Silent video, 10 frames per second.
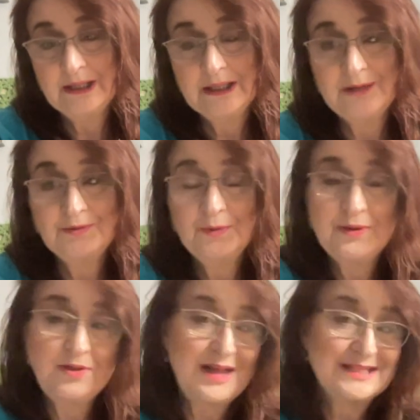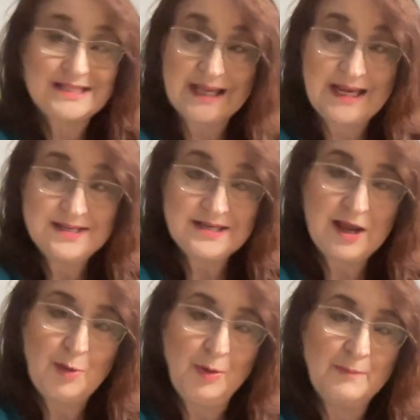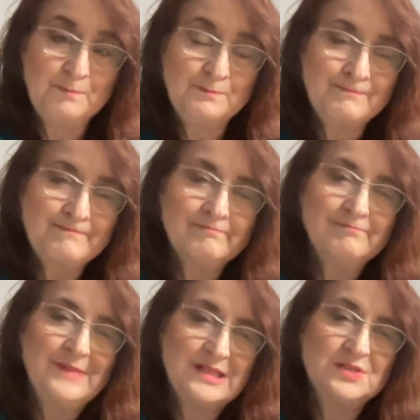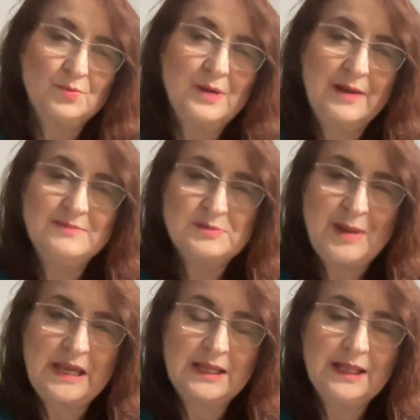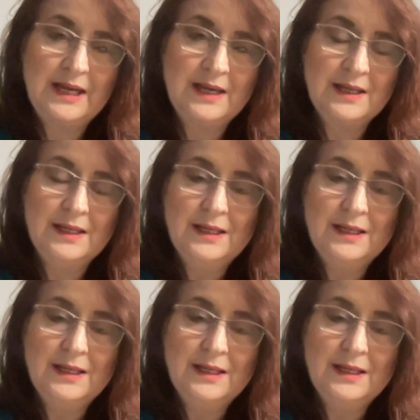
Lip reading: And I don't know whether that's the case now, but that's what I'm speculating.